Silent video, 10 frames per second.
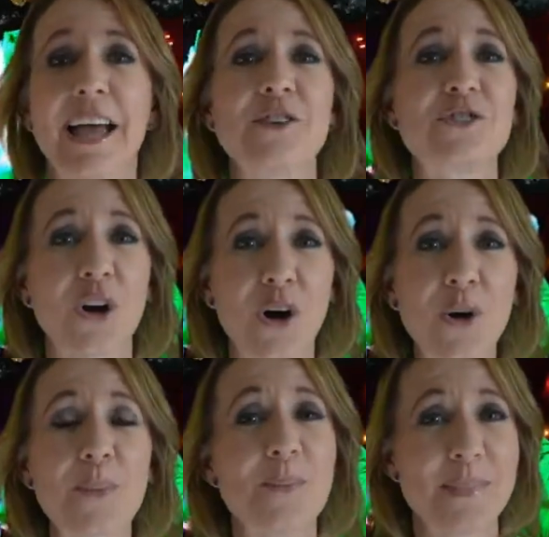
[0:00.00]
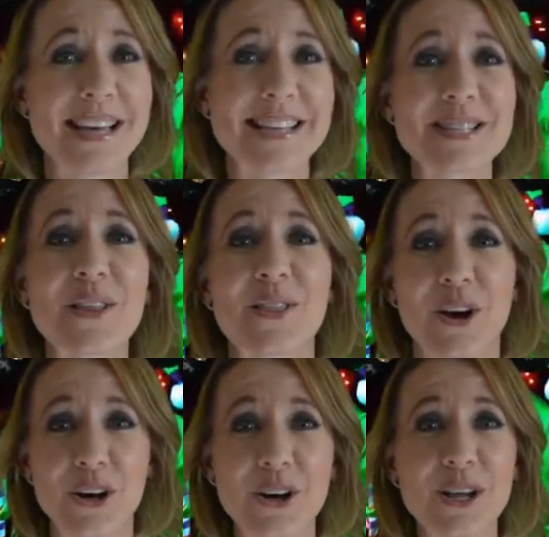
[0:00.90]
and don't miss the
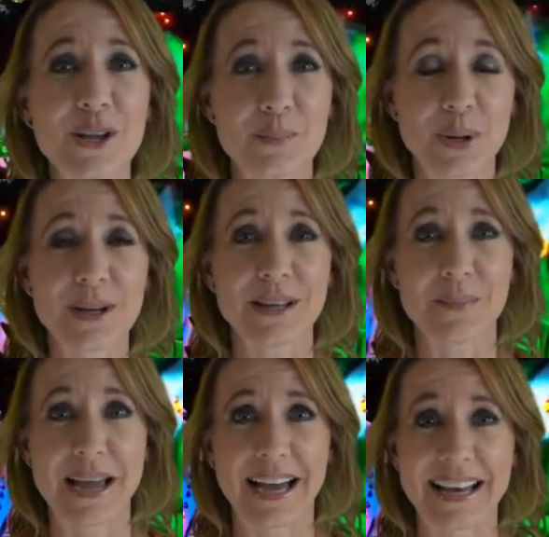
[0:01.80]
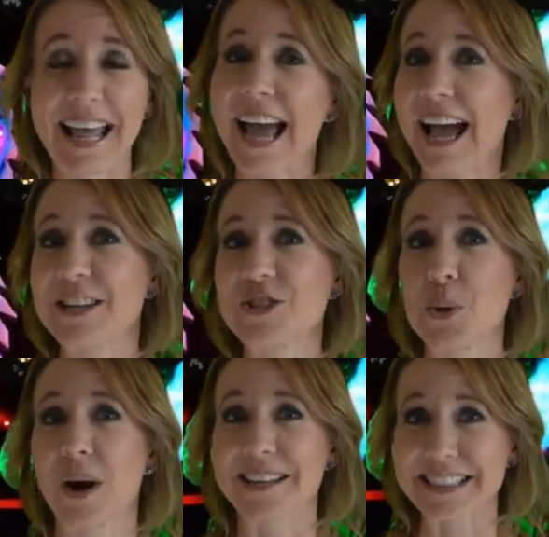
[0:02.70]
Oogie Boogie Man as
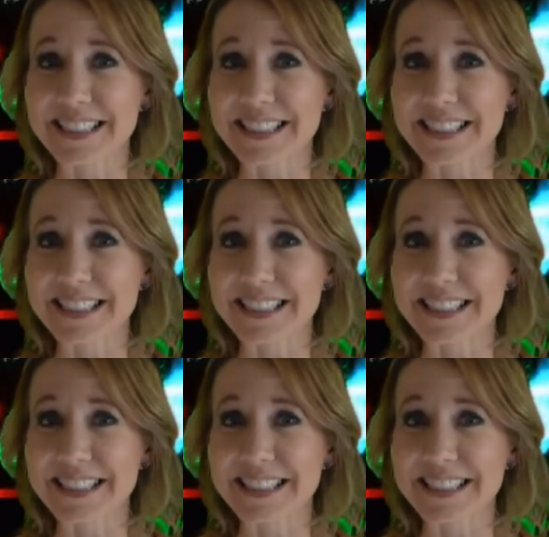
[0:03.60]
you are